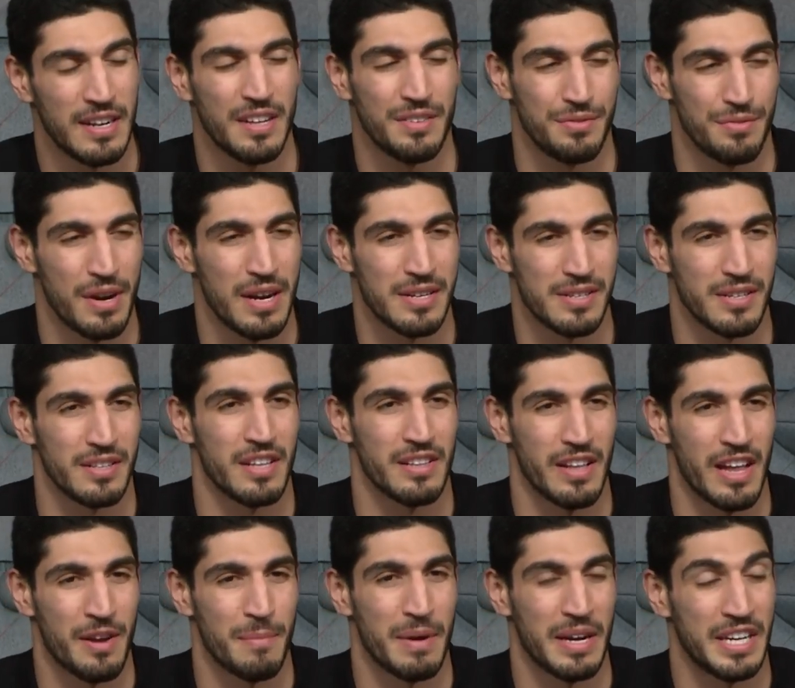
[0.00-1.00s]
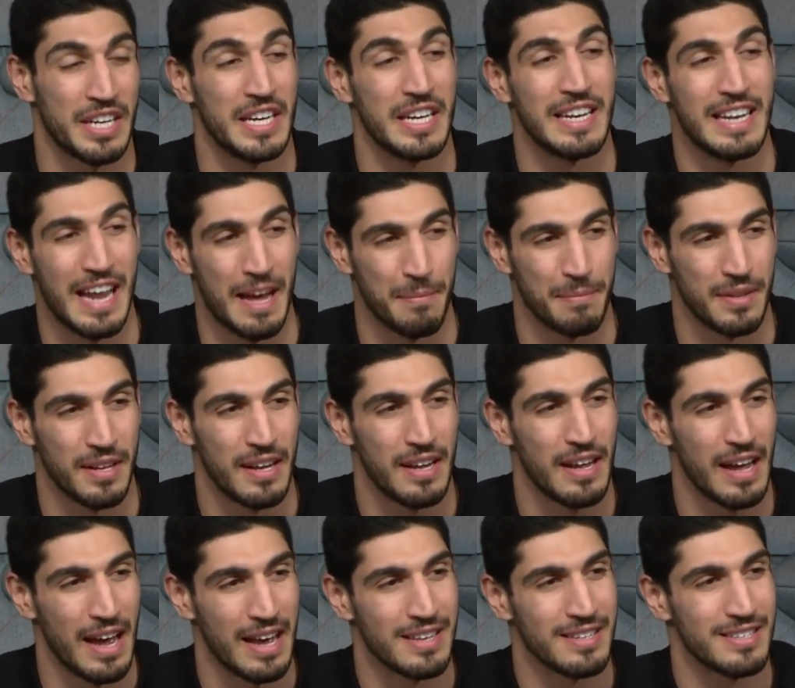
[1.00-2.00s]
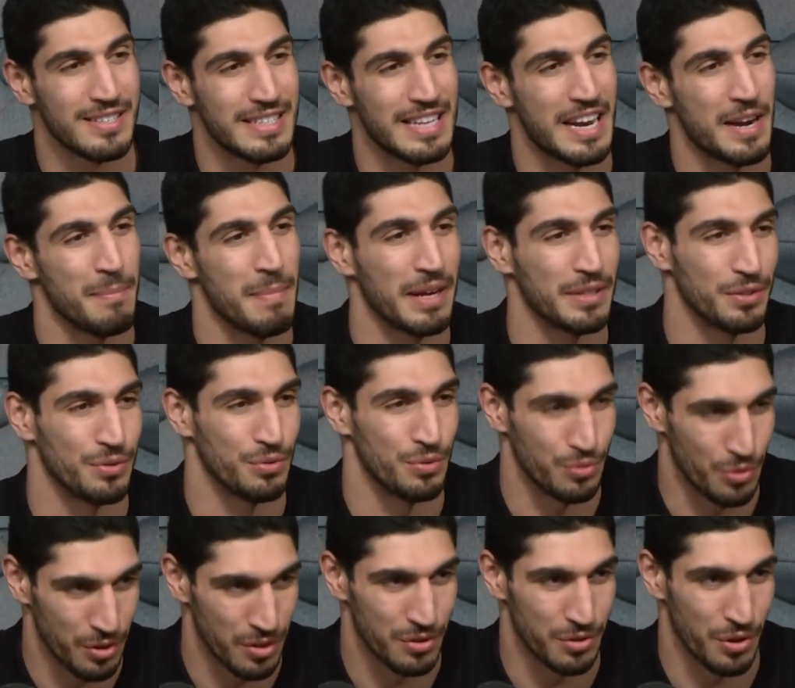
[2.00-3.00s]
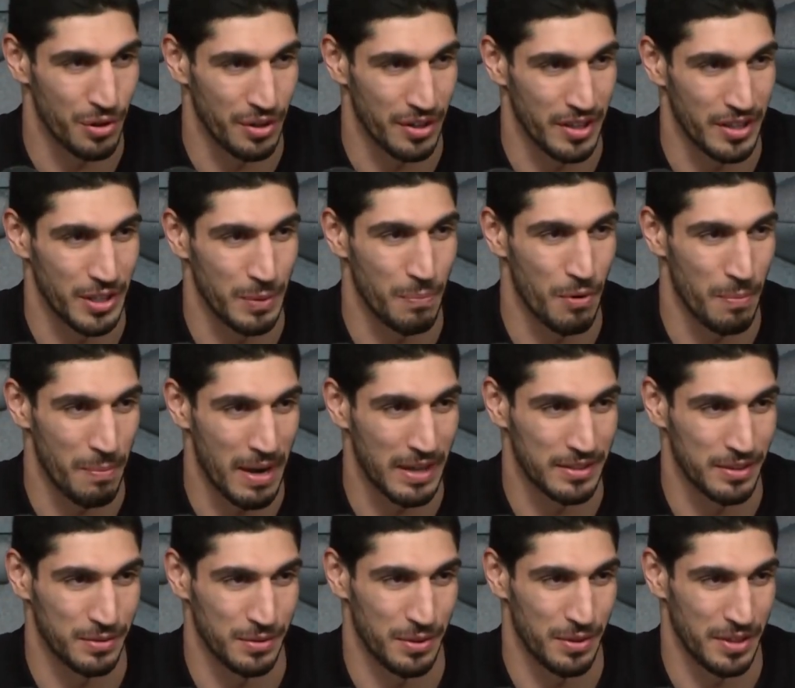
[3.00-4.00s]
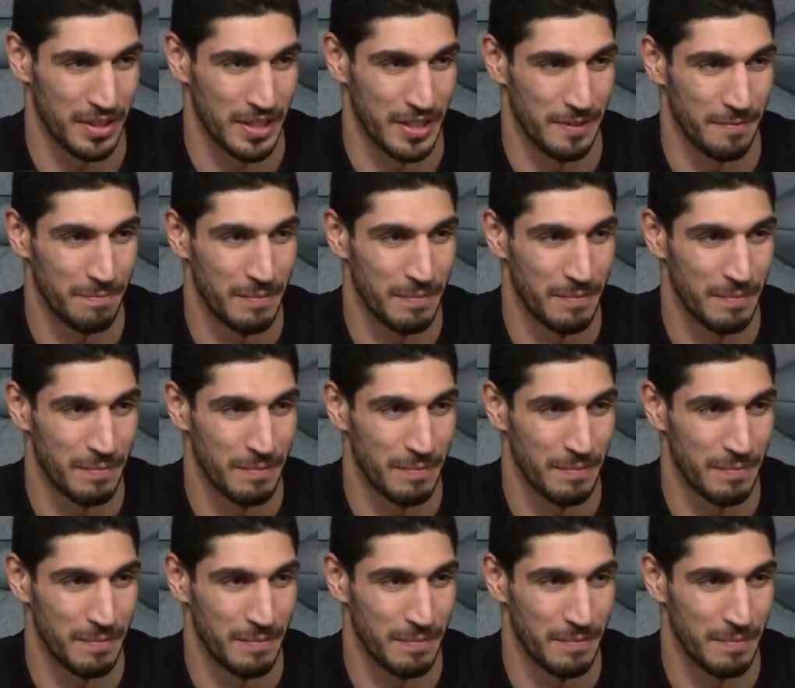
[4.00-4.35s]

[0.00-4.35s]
Not arrested, a lot of them kidnapped and sent it back to Turkey, deport back to Turkey.